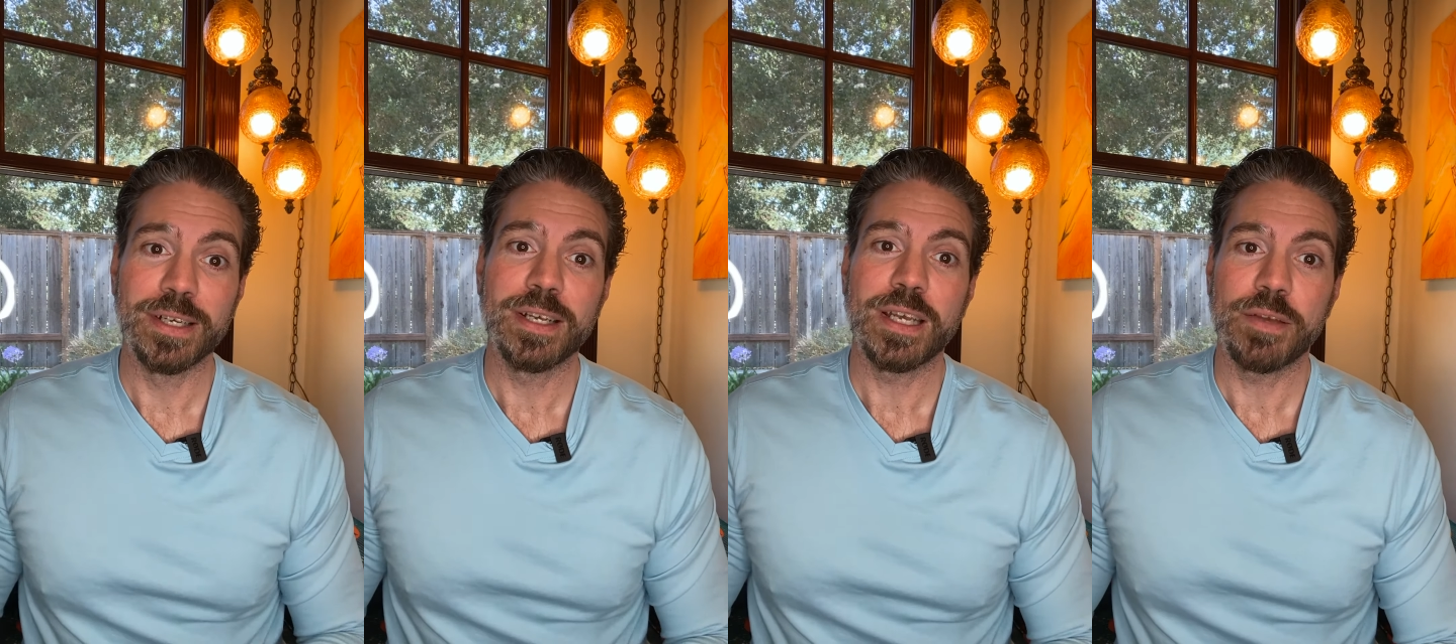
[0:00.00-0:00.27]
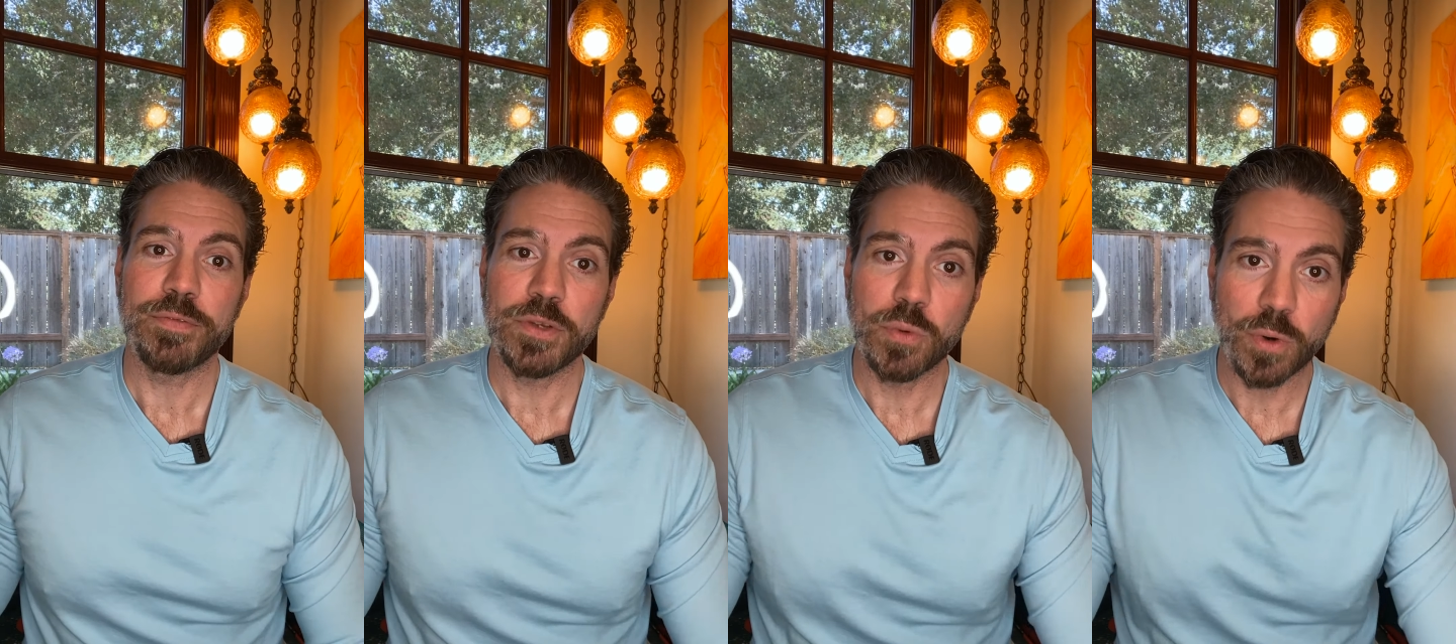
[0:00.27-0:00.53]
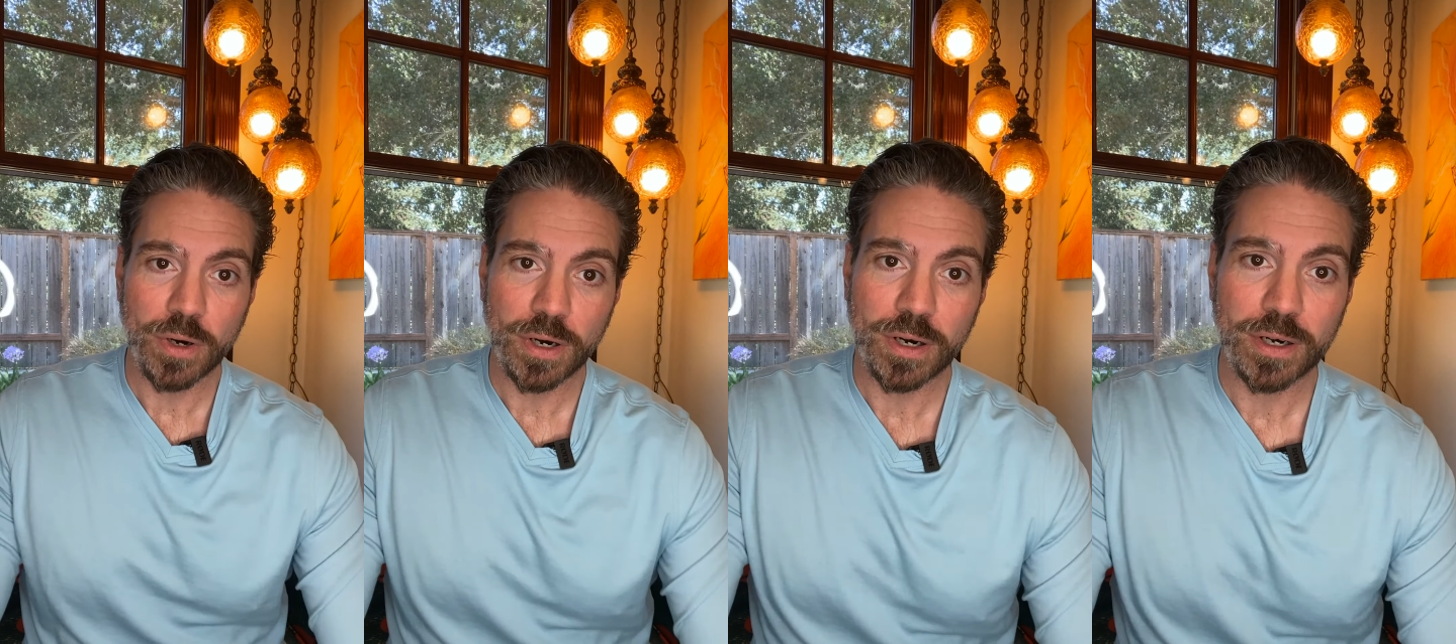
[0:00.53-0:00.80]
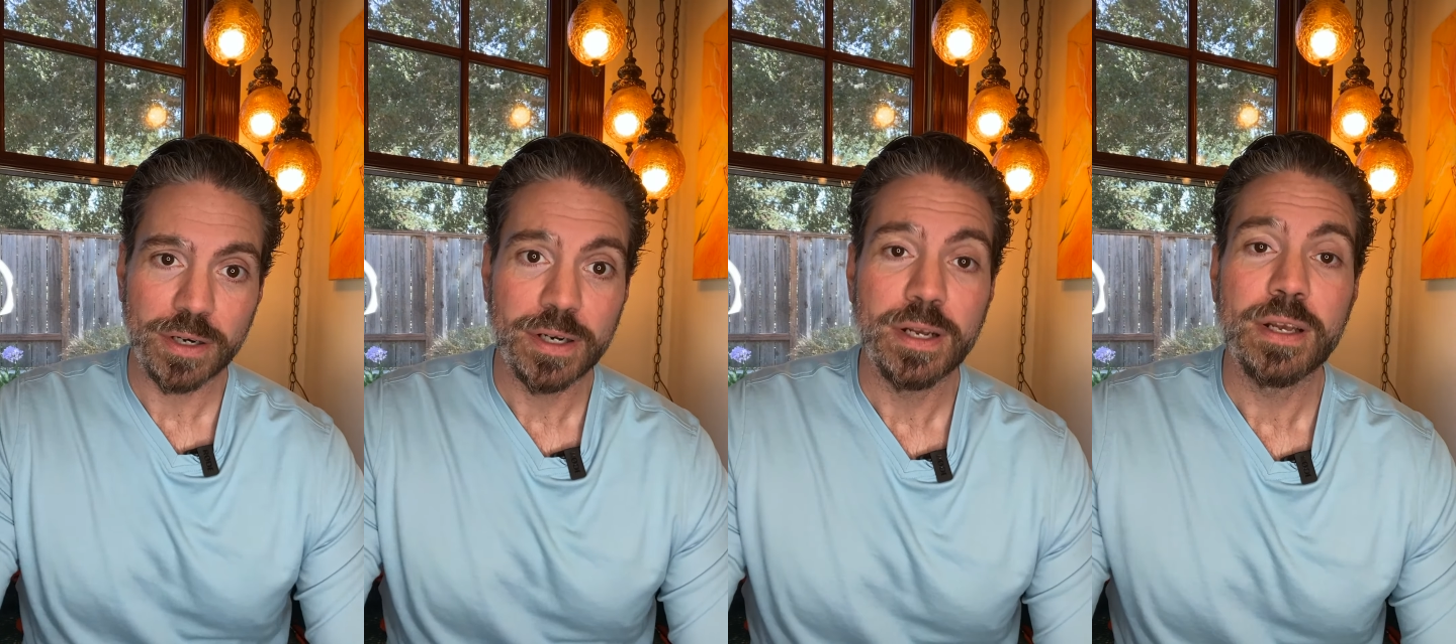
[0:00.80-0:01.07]
If you
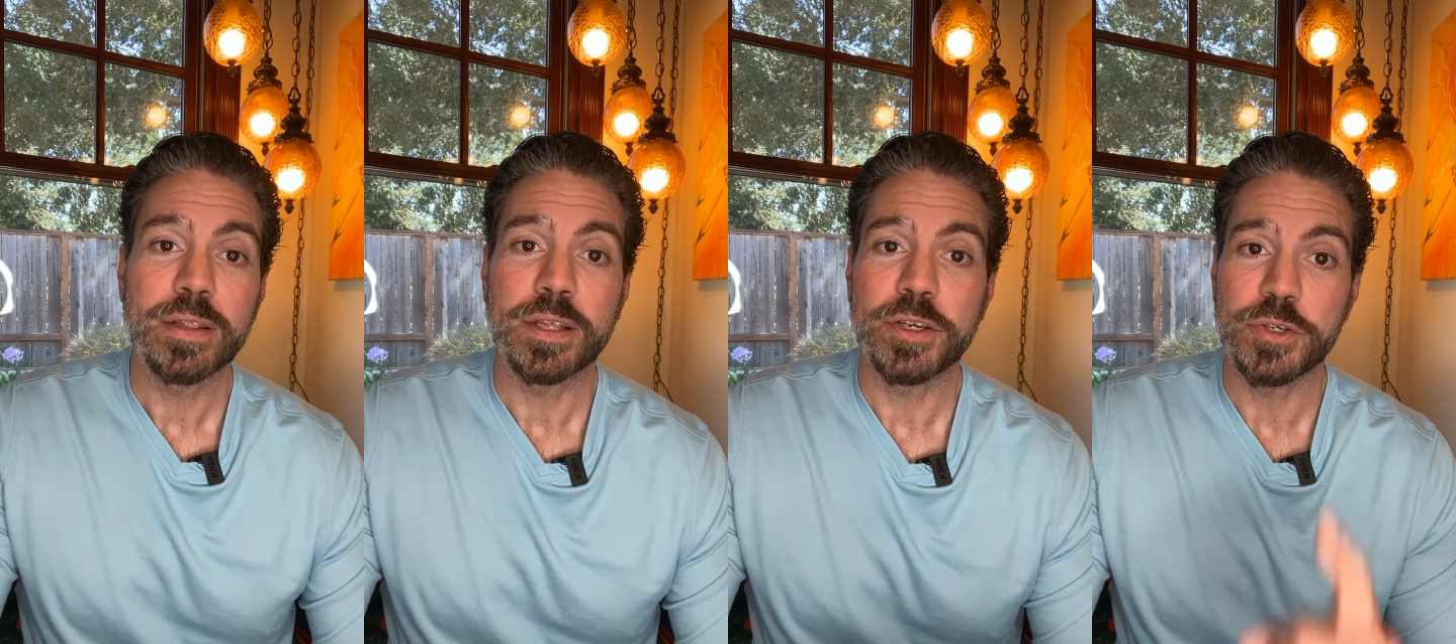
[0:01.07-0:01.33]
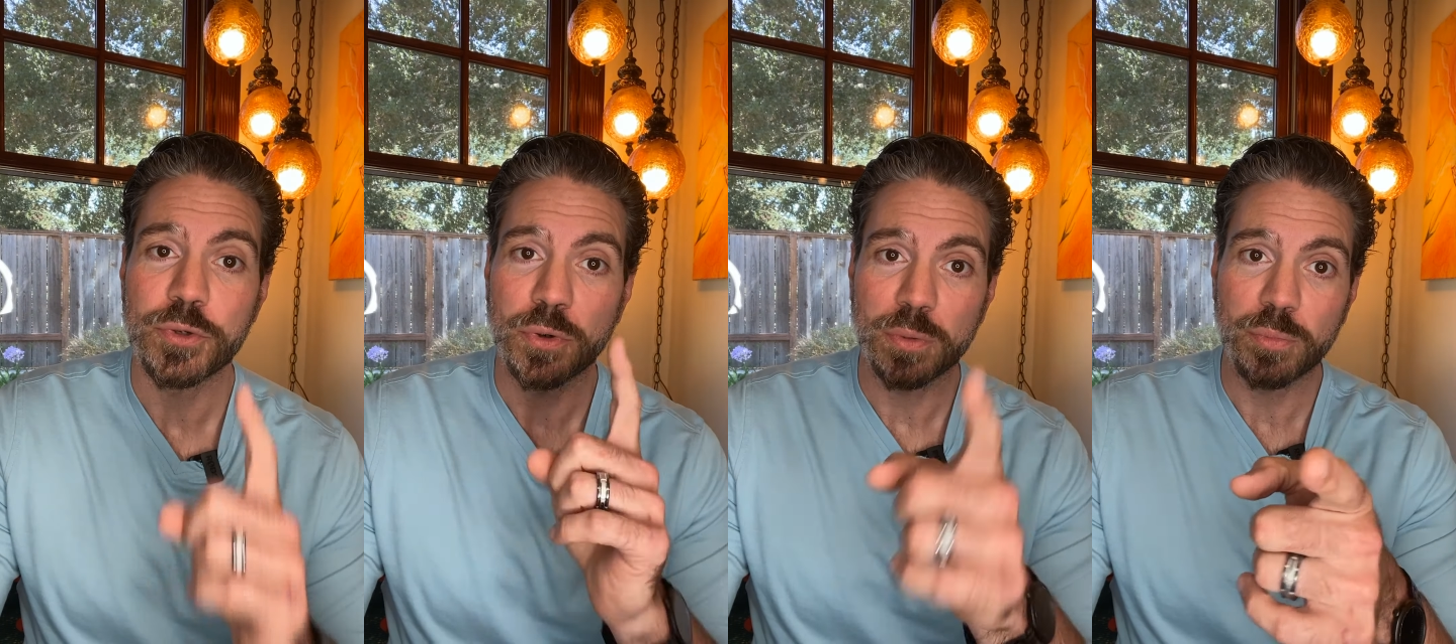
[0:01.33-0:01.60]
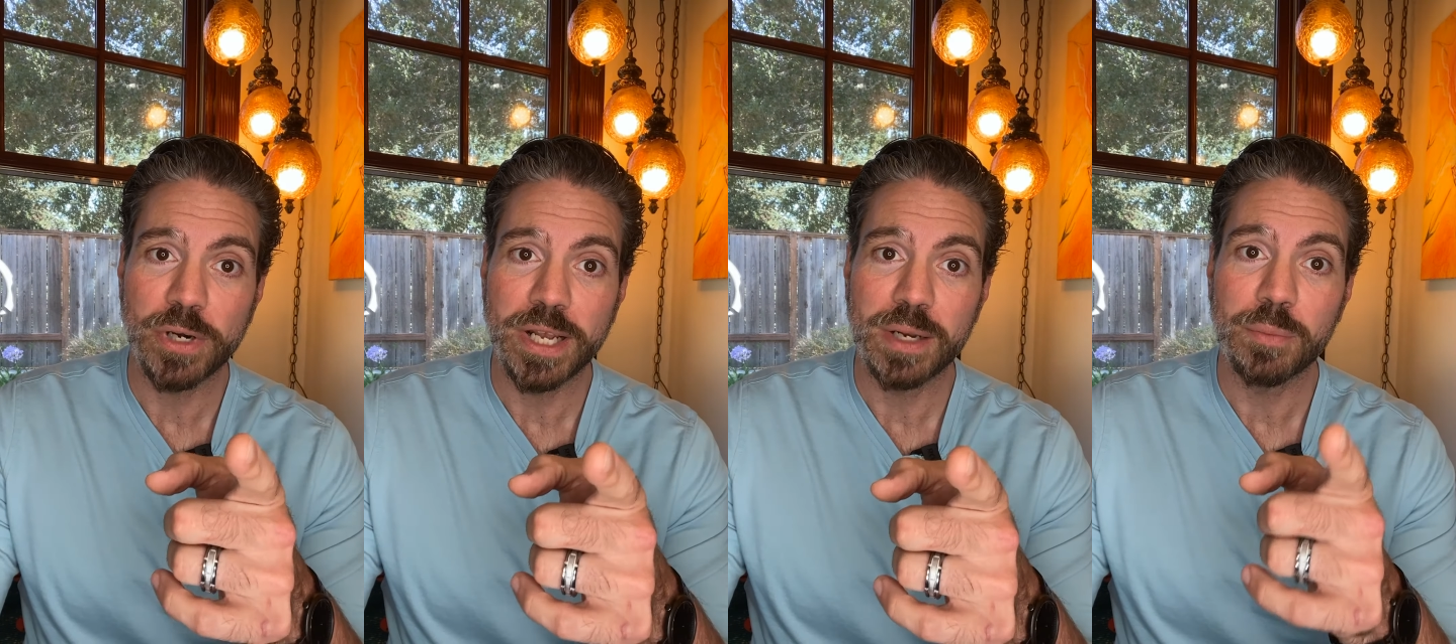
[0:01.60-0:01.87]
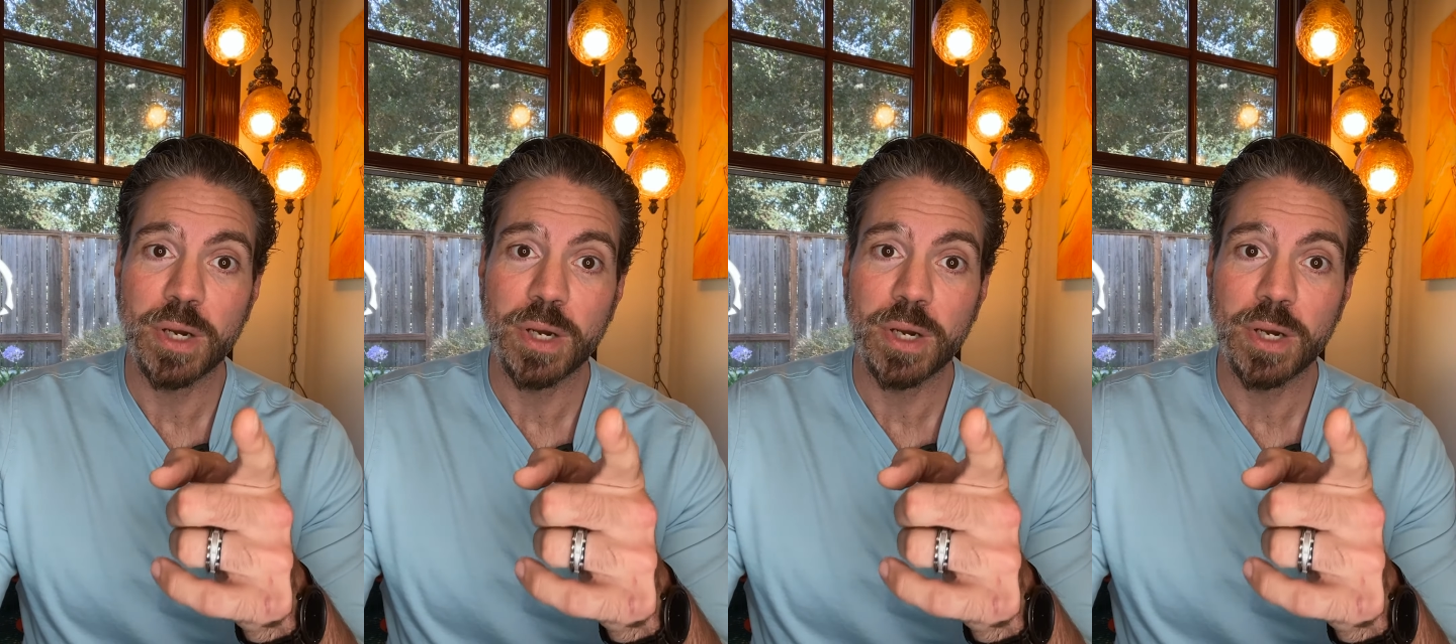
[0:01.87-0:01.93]
are, then your brand